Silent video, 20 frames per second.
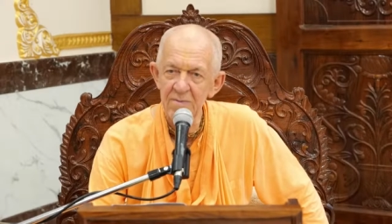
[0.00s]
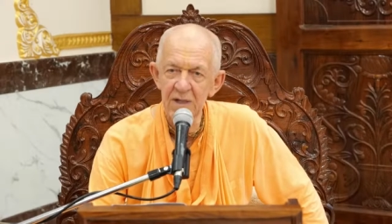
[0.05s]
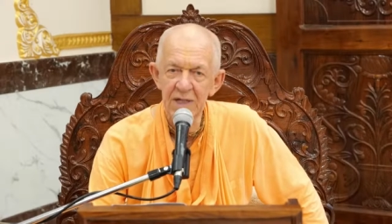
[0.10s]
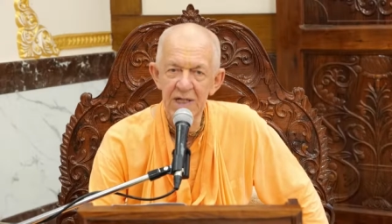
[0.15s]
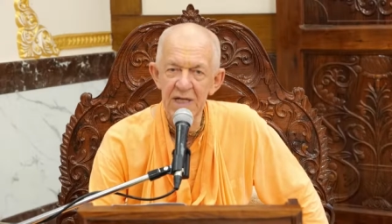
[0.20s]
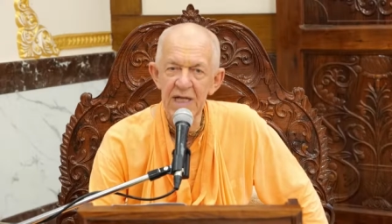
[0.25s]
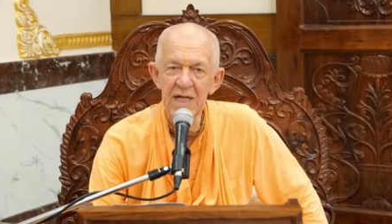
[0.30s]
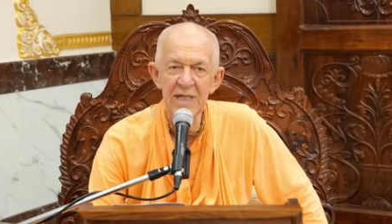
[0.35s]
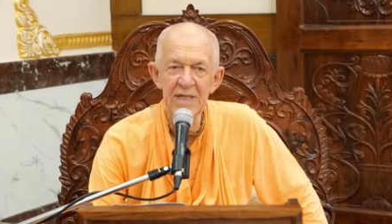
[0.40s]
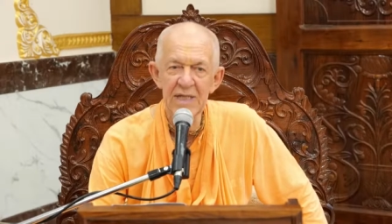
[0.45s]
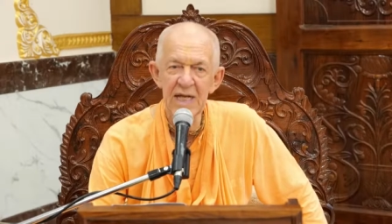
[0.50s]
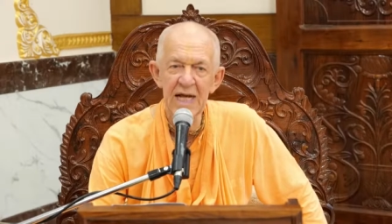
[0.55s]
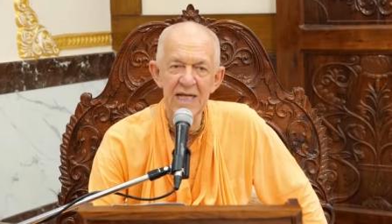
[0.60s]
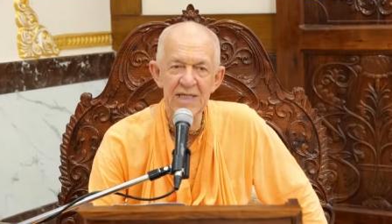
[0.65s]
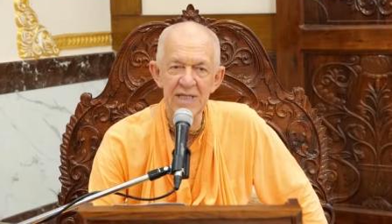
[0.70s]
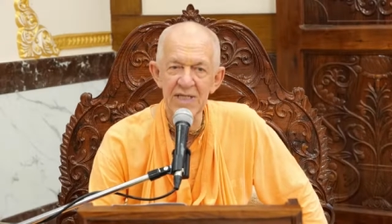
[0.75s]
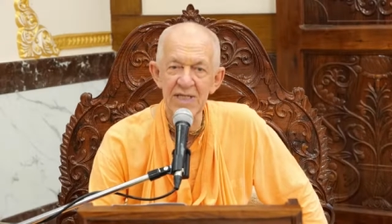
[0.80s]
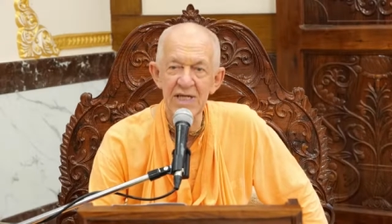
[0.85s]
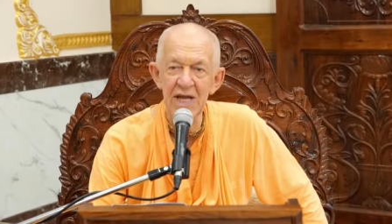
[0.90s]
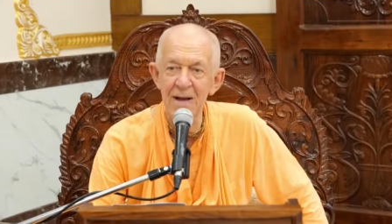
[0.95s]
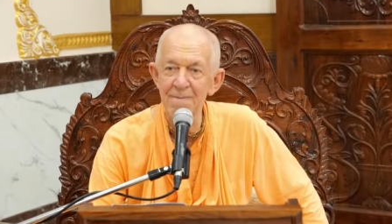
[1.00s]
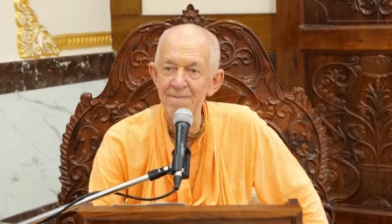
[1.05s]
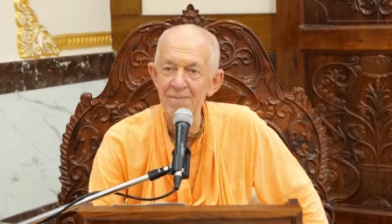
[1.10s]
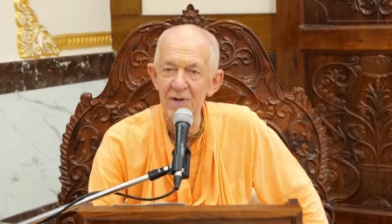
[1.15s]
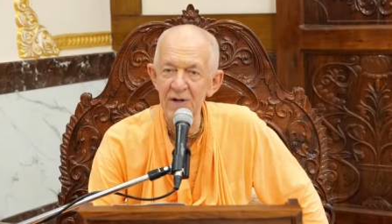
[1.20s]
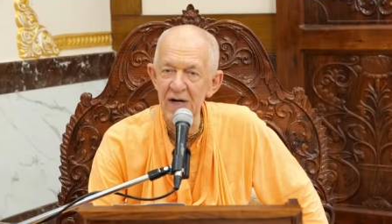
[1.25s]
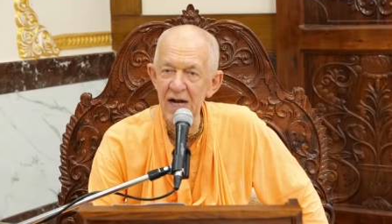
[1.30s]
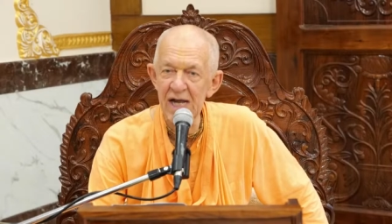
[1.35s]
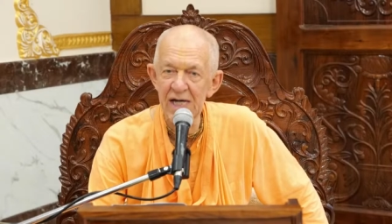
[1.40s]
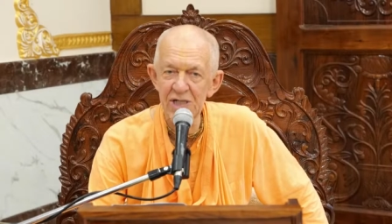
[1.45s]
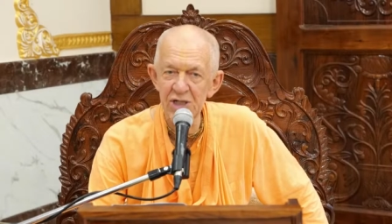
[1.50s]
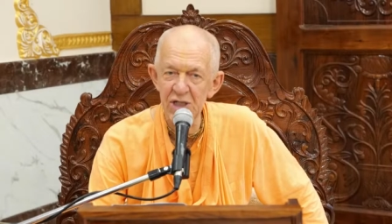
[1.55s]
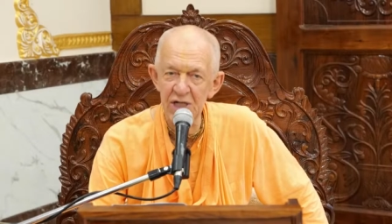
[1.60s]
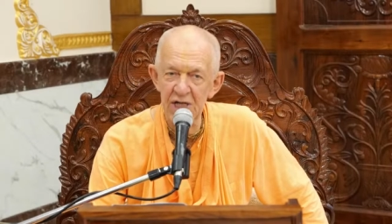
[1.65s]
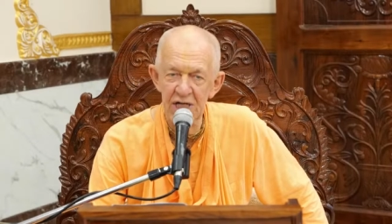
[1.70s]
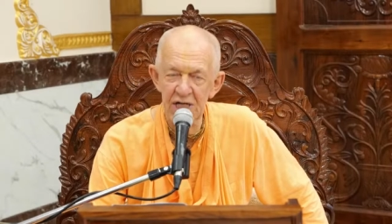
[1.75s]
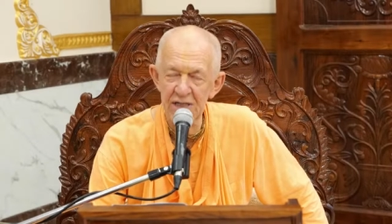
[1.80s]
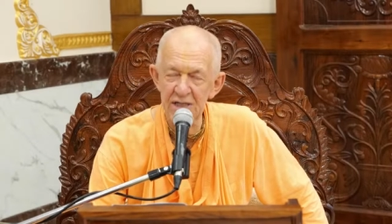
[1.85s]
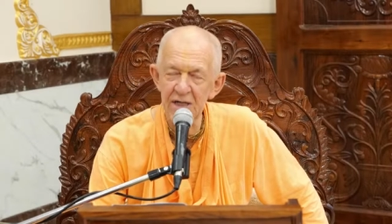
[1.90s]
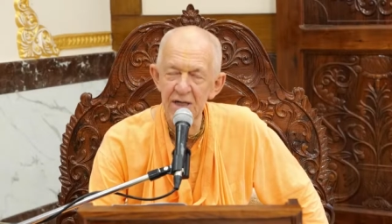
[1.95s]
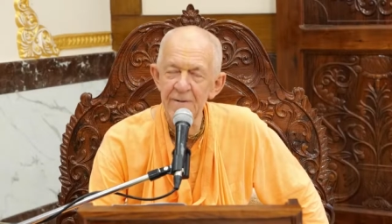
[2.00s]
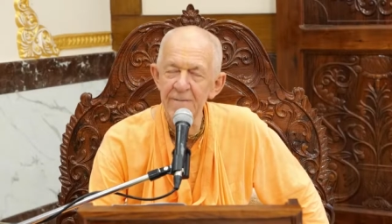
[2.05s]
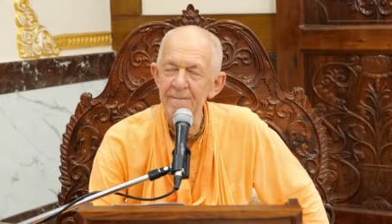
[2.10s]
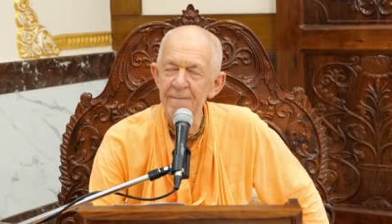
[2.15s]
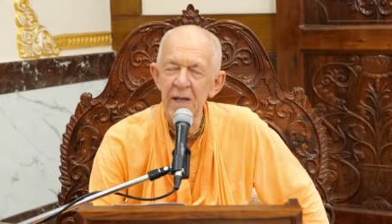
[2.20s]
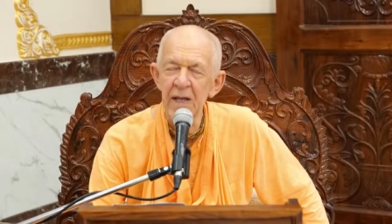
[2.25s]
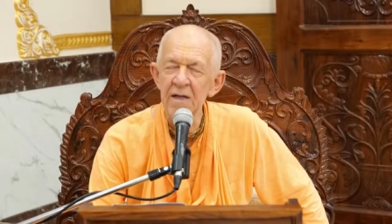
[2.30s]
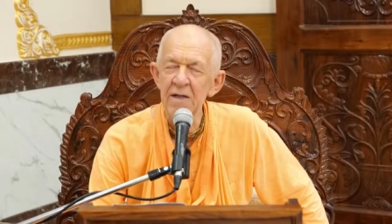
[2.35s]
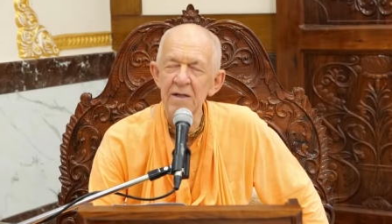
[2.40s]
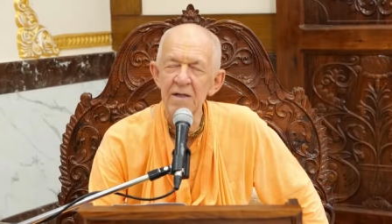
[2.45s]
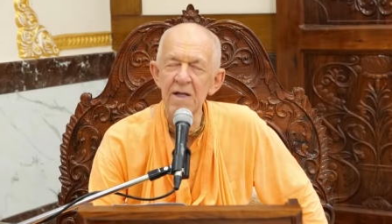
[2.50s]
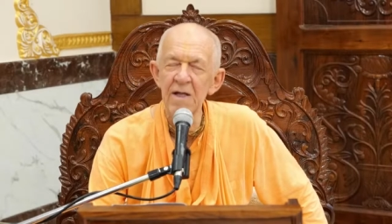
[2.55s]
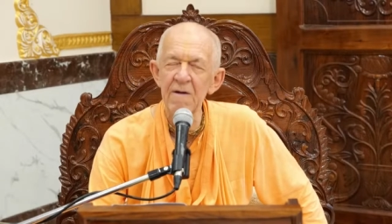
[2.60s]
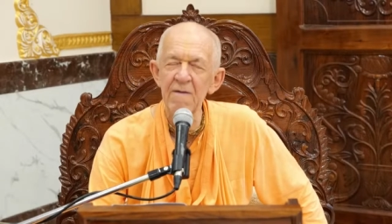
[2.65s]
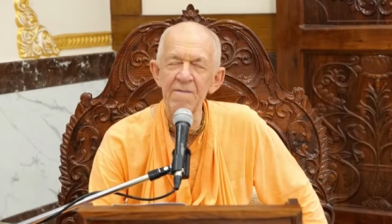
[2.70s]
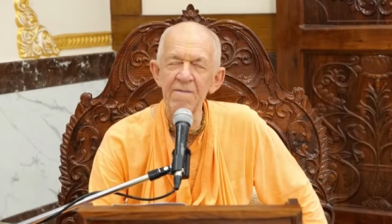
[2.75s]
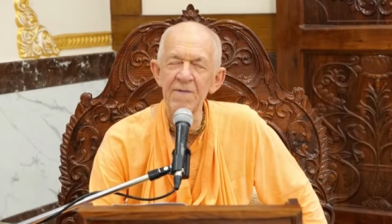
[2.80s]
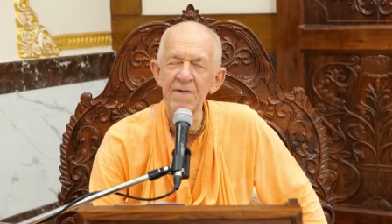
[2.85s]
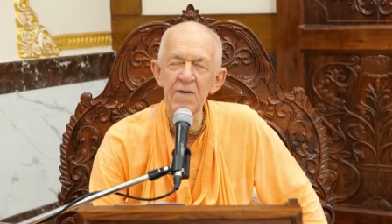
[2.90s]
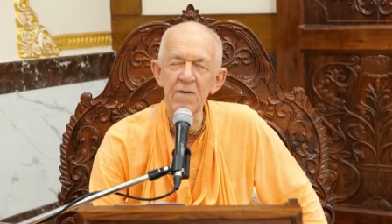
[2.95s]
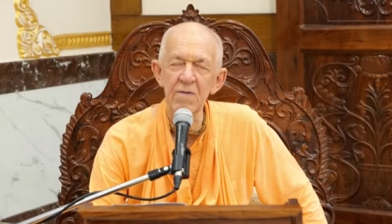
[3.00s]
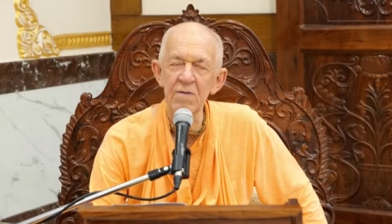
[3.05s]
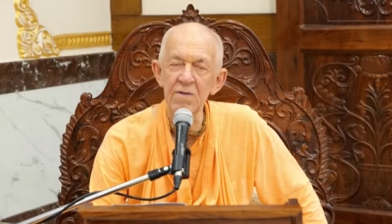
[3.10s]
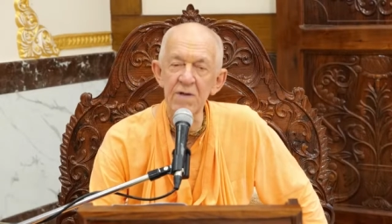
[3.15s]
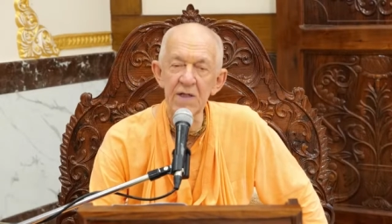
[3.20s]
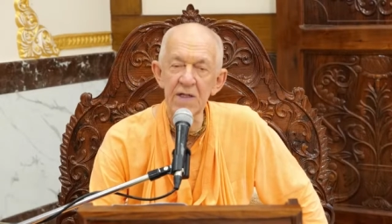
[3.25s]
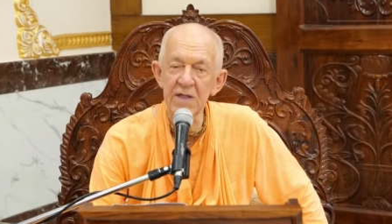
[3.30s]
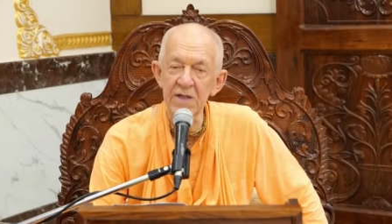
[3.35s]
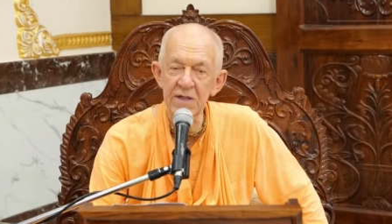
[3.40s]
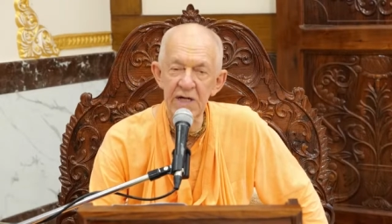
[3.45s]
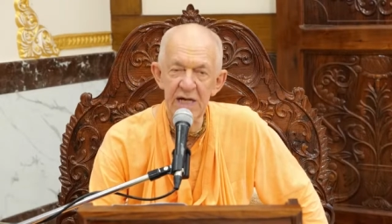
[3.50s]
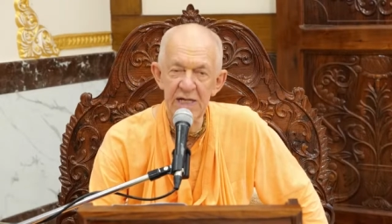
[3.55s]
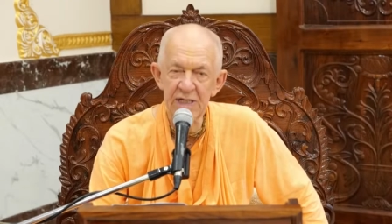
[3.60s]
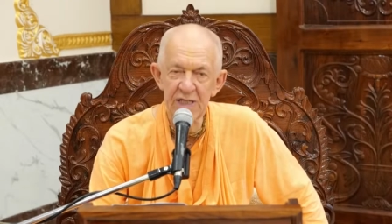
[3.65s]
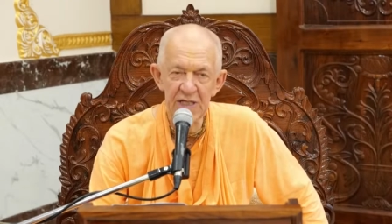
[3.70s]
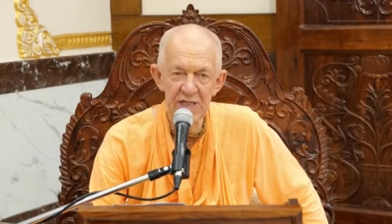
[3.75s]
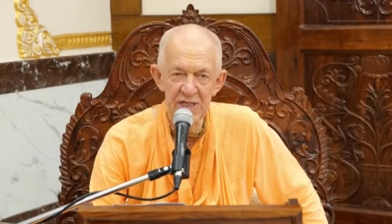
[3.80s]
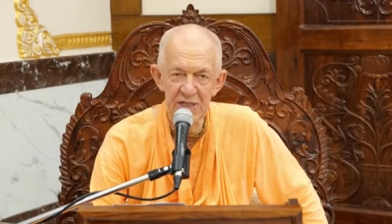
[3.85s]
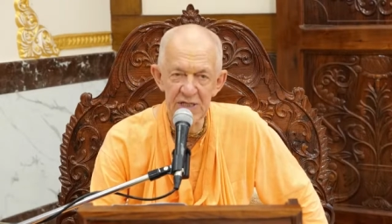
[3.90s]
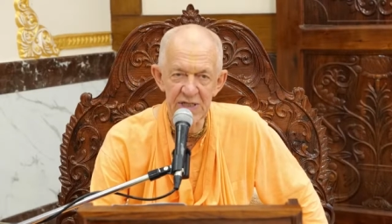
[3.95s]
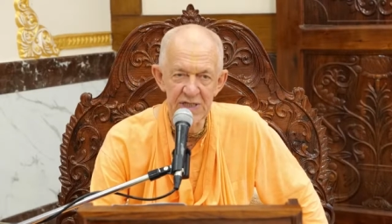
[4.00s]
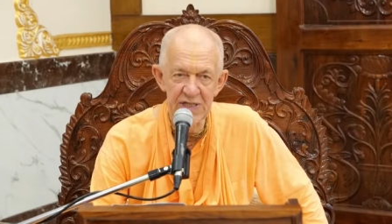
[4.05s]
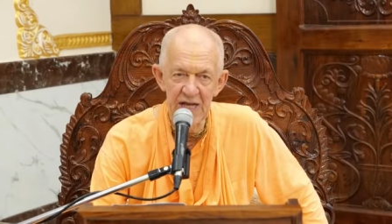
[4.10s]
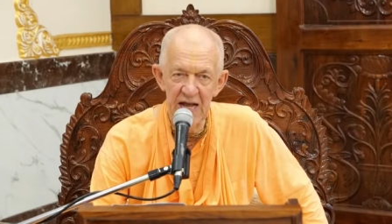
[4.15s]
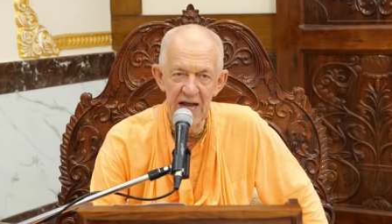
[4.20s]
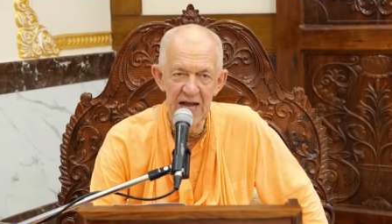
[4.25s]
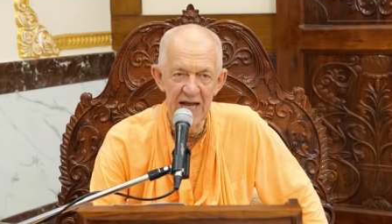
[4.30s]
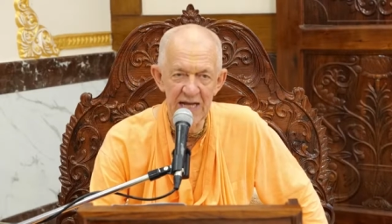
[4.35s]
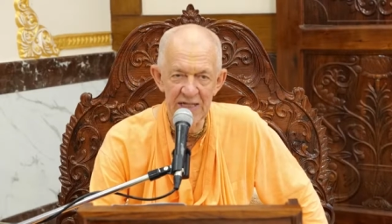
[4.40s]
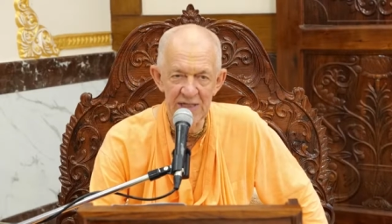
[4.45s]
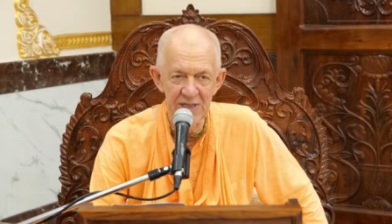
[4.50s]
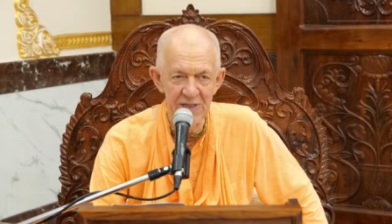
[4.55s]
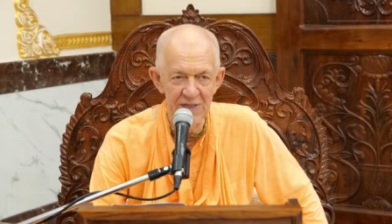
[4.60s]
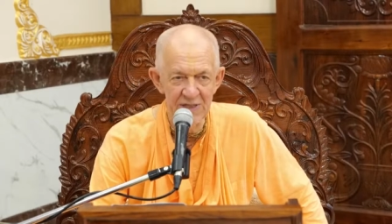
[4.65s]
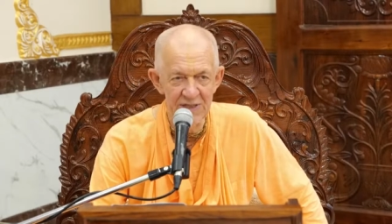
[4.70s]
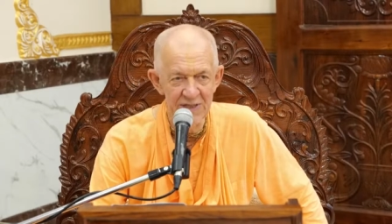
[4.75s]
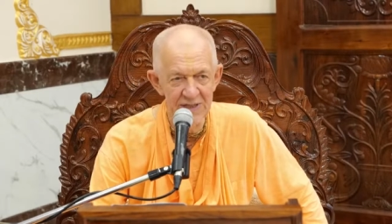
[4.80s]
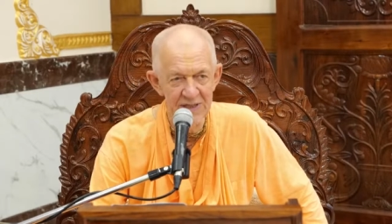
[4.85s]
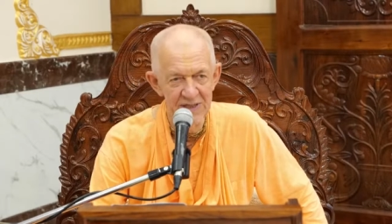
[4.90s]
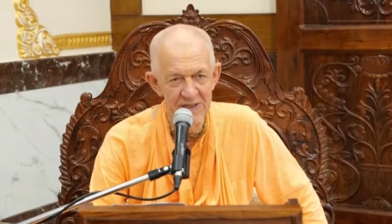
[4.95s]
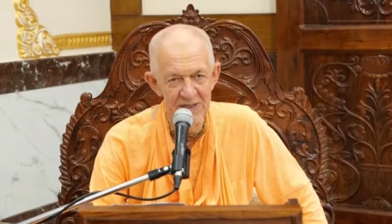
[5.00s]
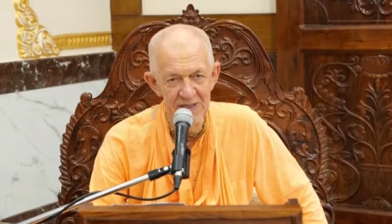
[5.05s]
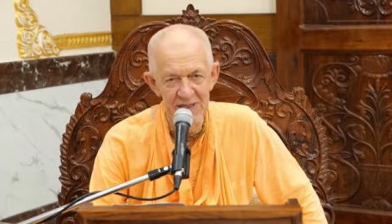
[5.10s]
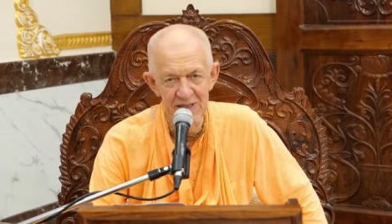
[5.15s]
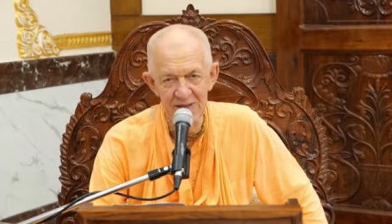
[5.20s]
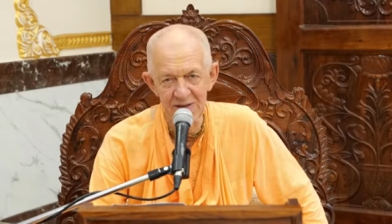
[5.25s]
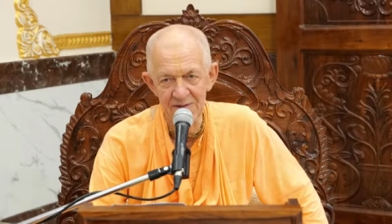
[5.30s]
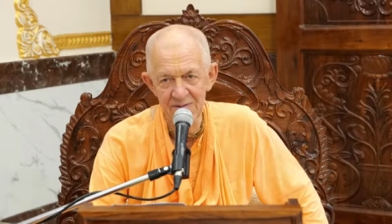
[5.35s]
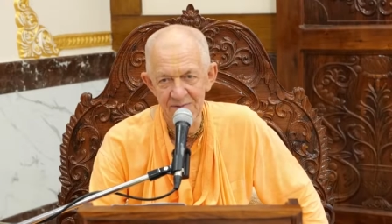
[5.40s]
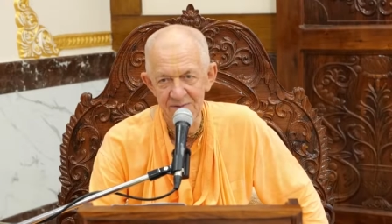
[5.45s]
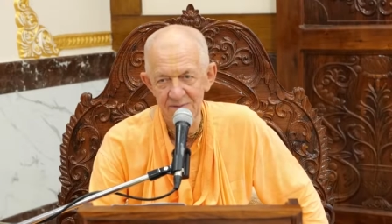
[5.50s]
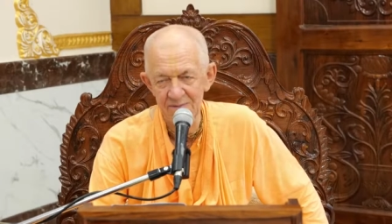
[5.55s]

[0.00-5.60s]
But in that separation, they feel the greatest ecstasy.